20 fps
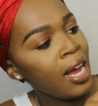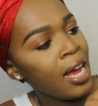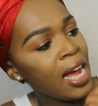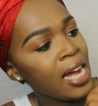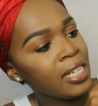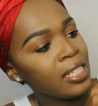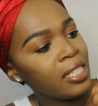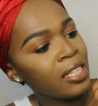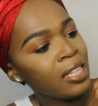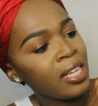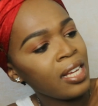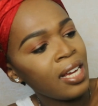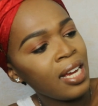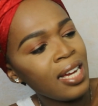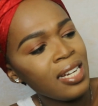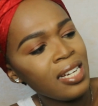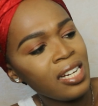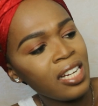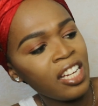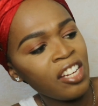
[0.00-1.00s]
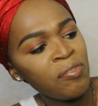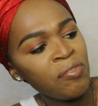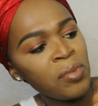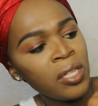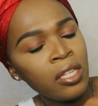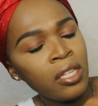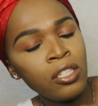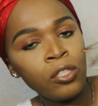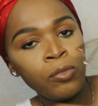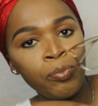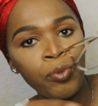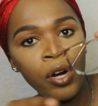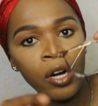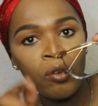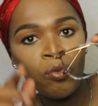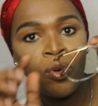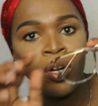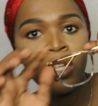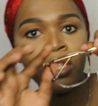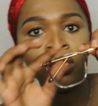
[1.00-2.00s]
and they kind of gave me these
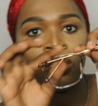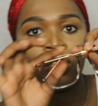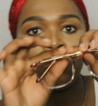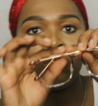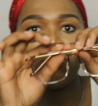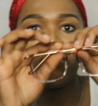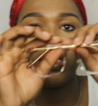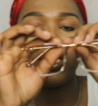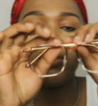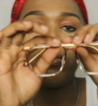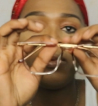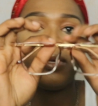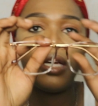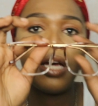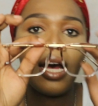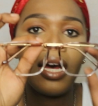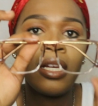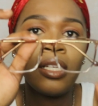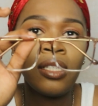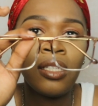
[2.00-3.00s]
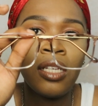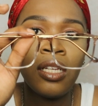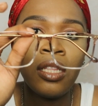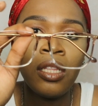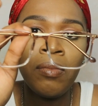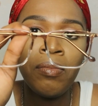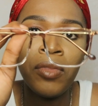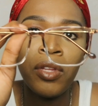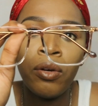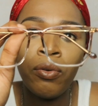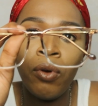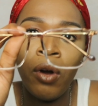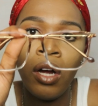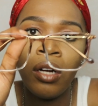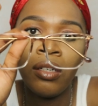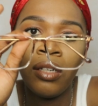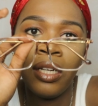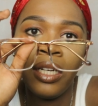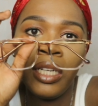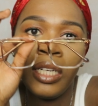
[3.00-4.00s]
brown ones, or maybe I sent them the
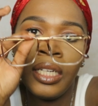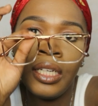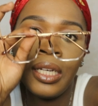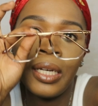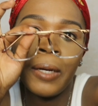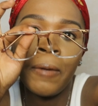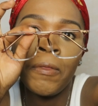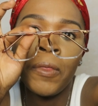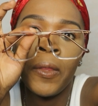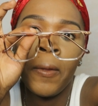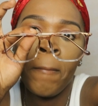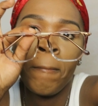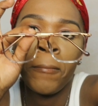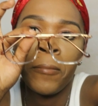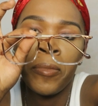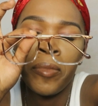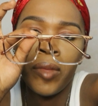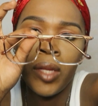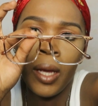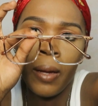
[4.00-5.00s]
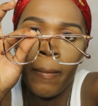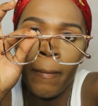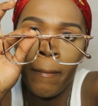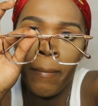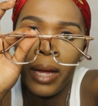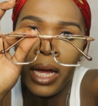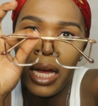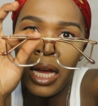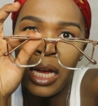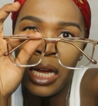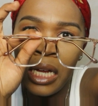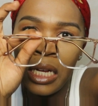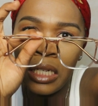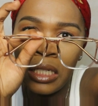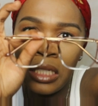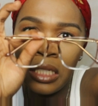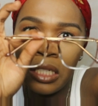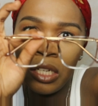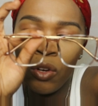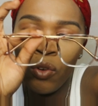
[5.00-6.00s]
wrong link,
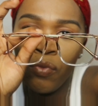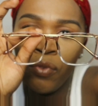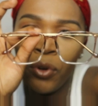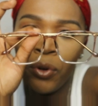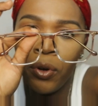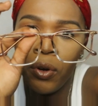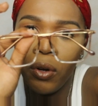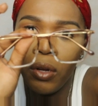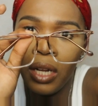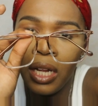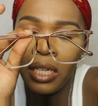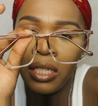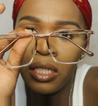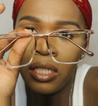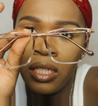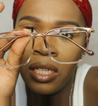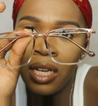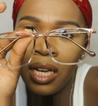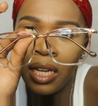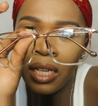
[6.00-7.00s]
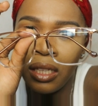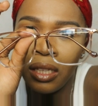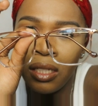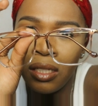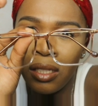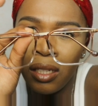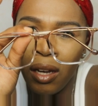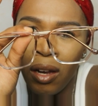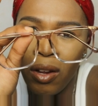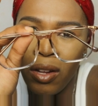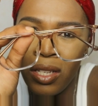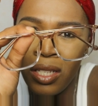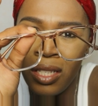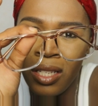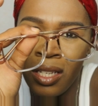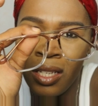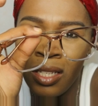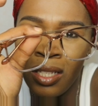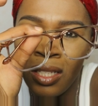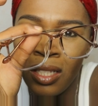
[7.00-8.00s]
but overall I still like these
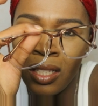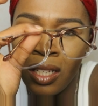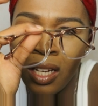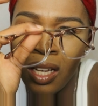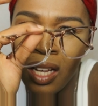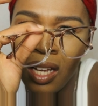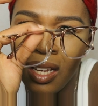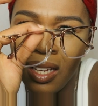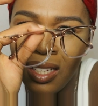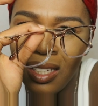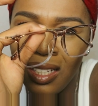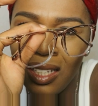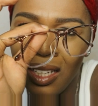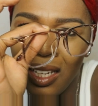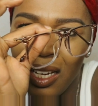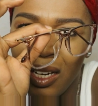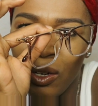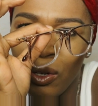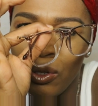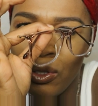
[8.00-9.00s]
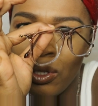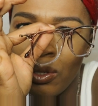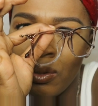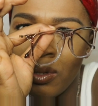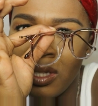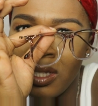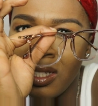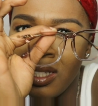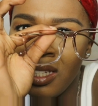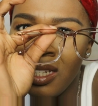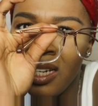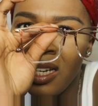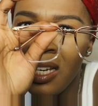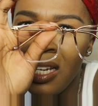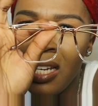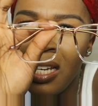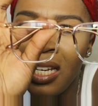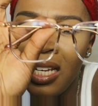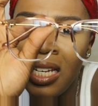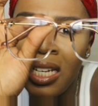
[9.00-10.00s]
glasses. They look so
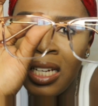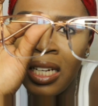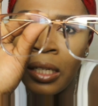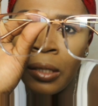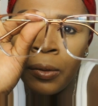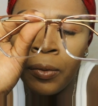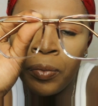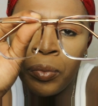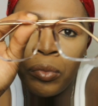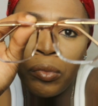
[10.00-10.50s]
sleek,